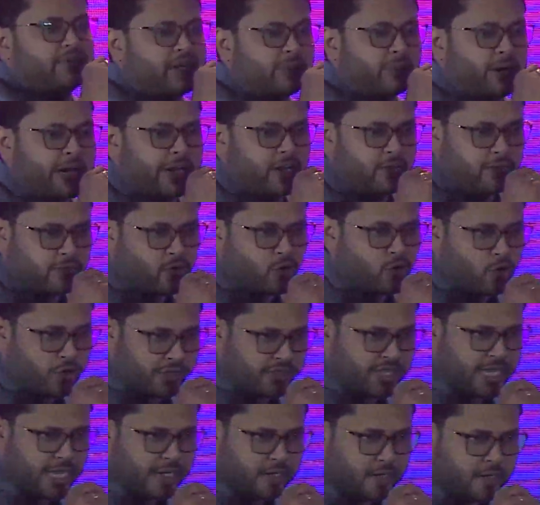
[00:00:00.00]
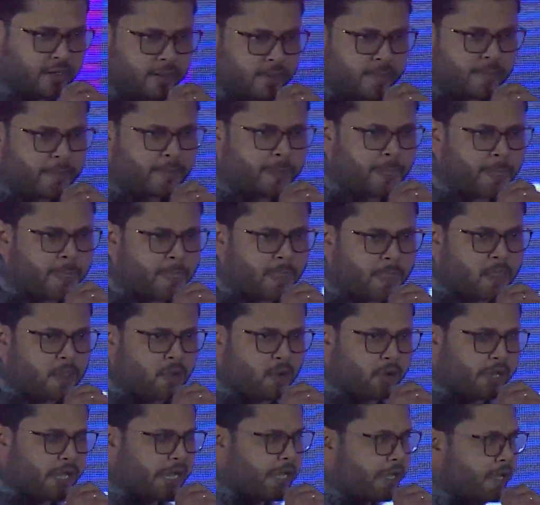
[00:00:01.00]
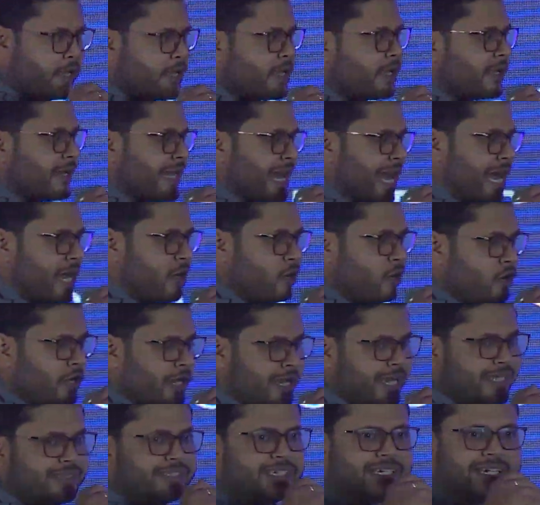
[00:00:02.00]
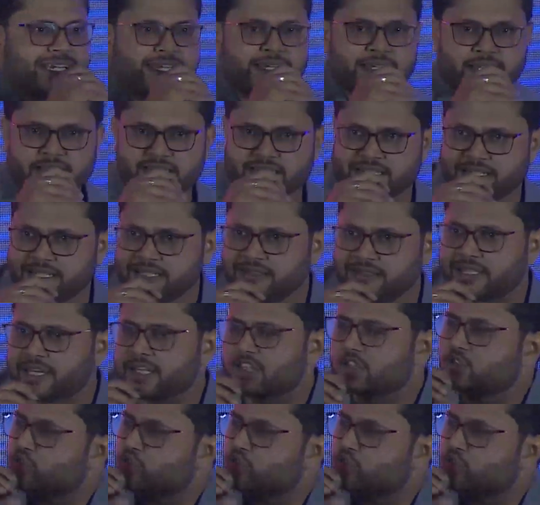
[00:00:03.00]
some kind of code there. Okay. Now, in the industry, there is